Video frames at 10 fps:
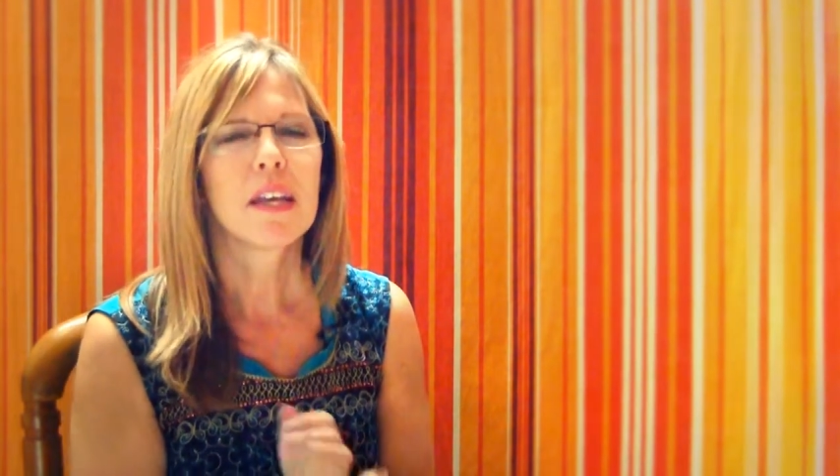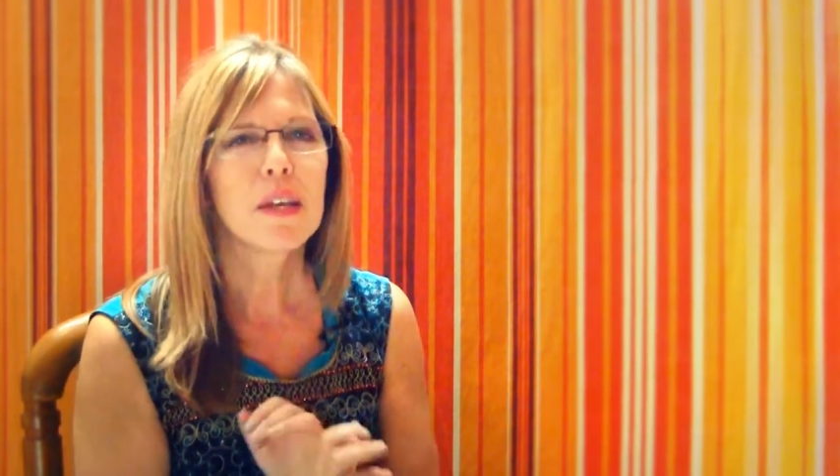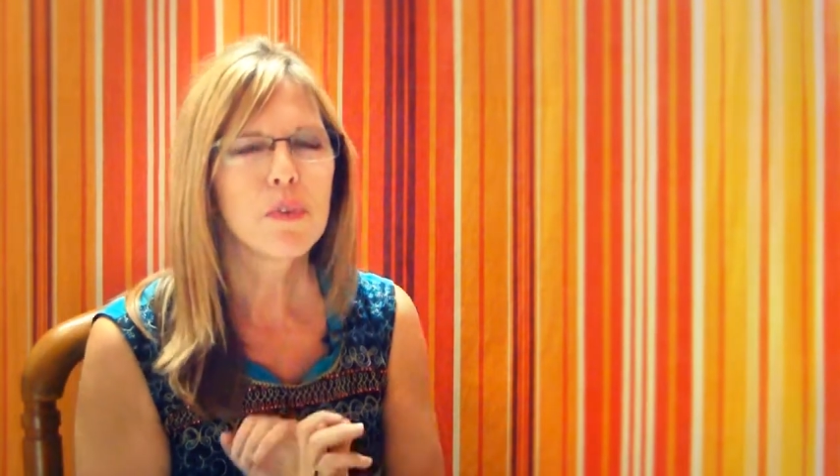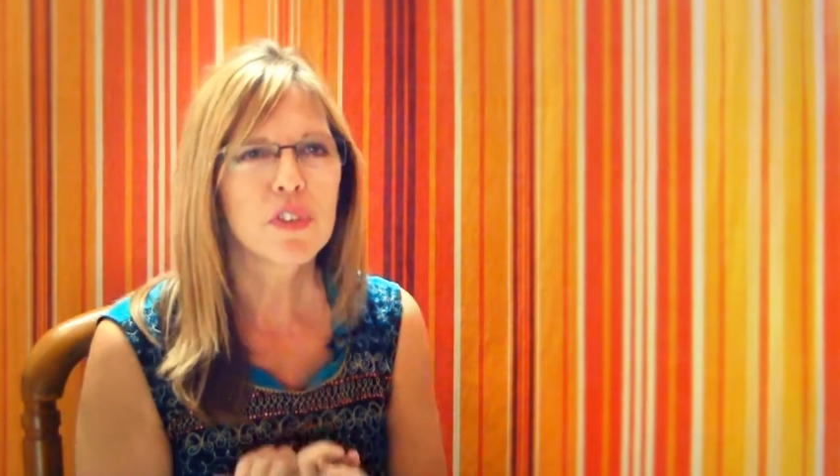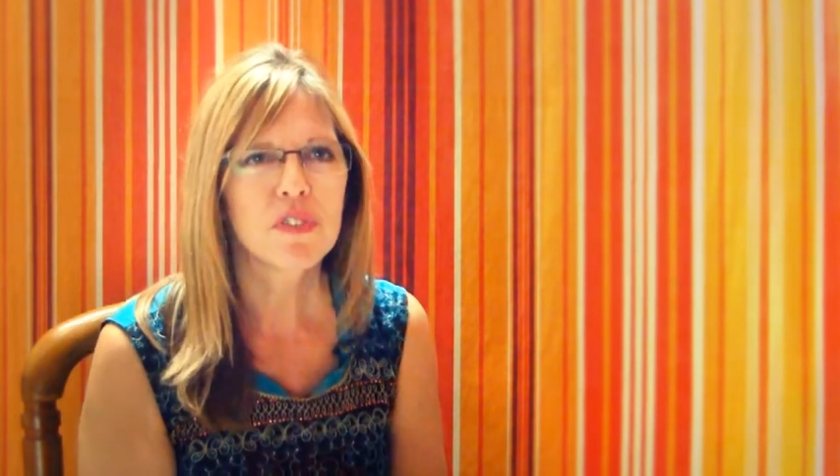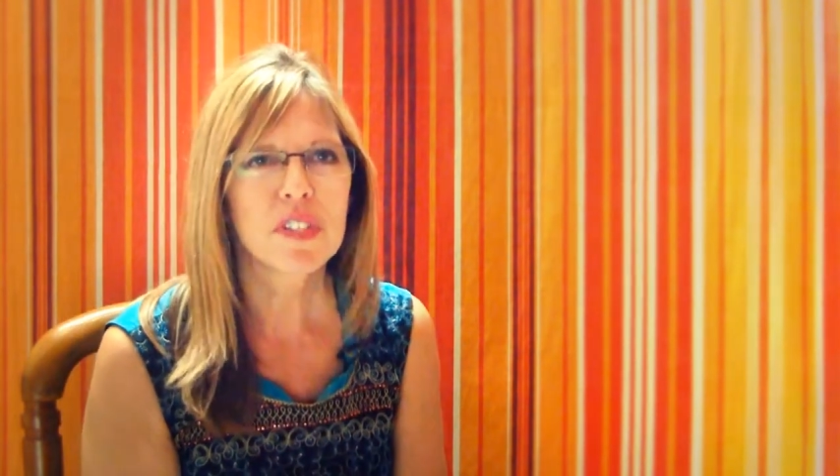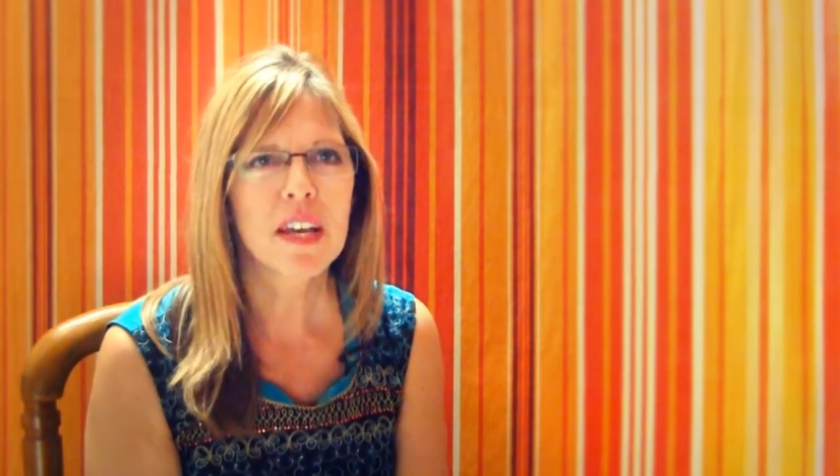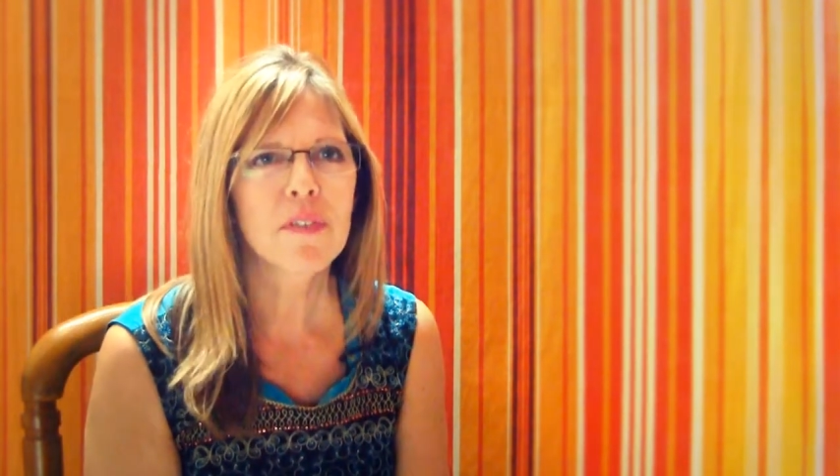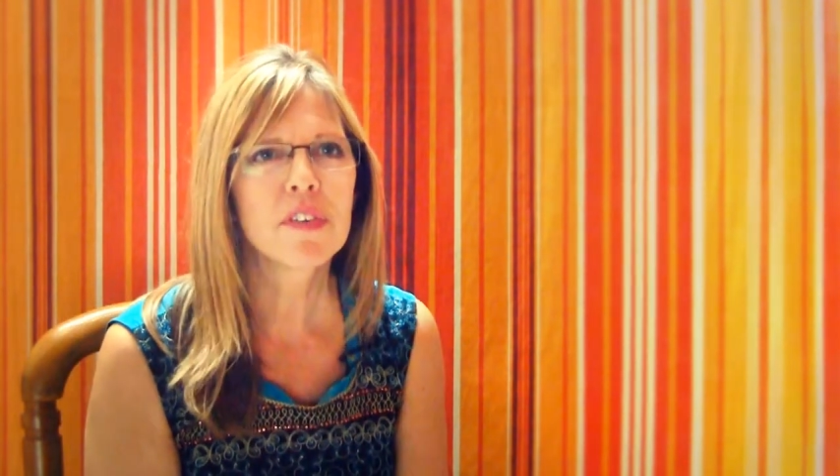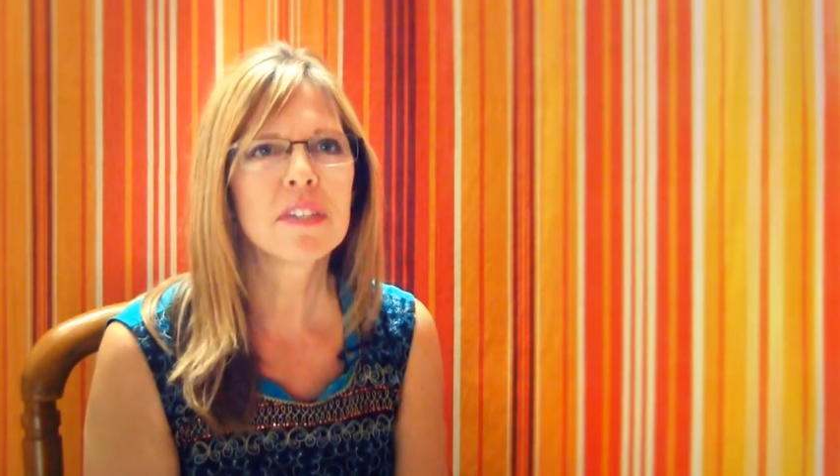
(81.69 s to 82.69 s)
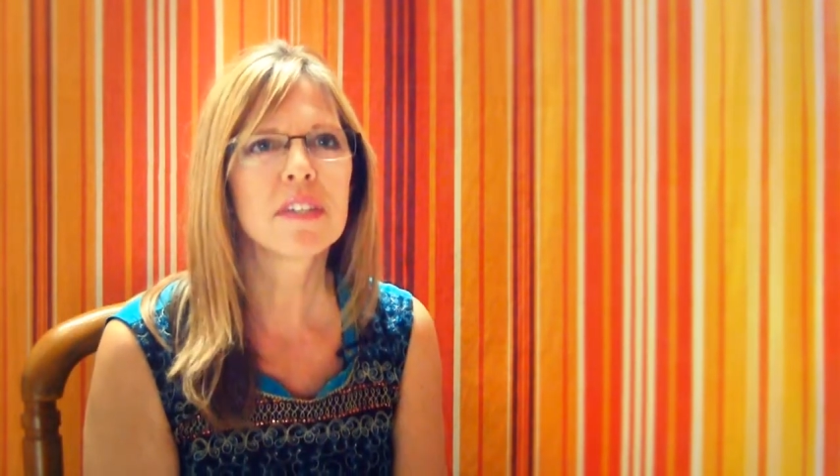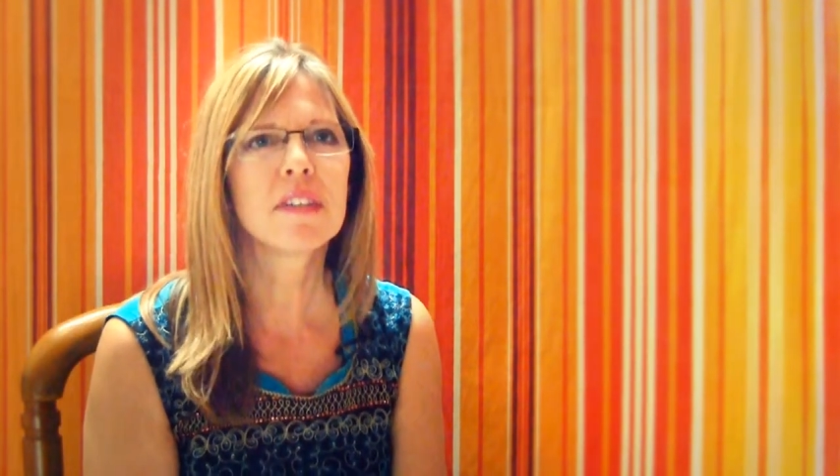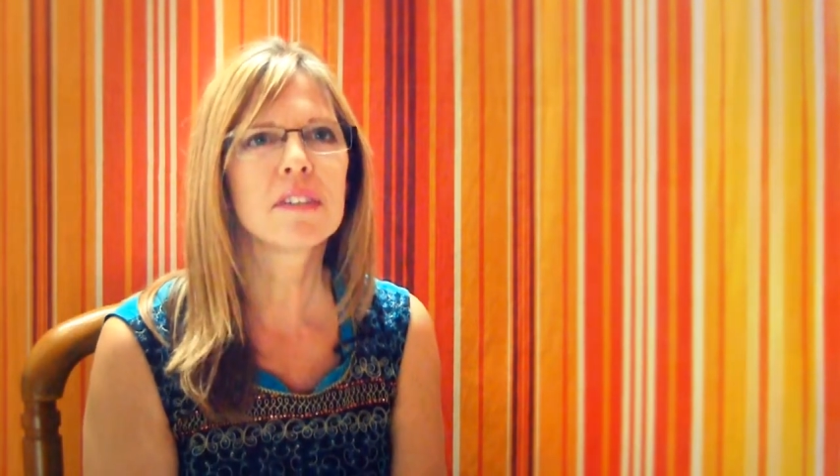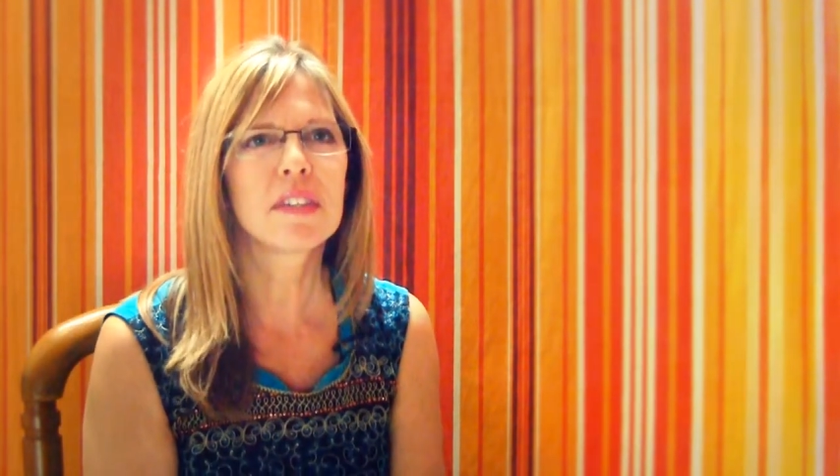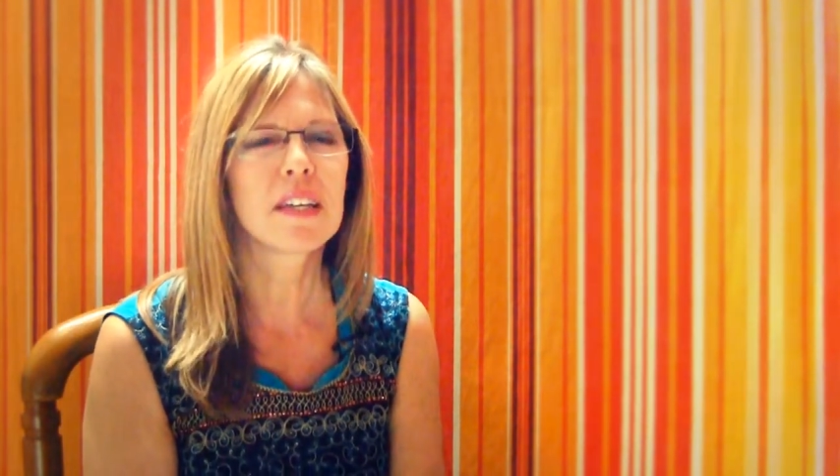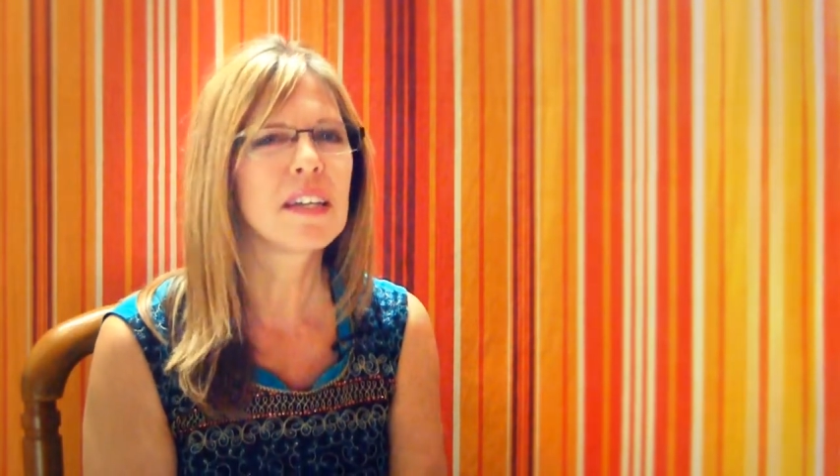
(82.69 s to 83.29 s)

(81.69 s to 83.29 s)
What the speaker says: He will use every single thing.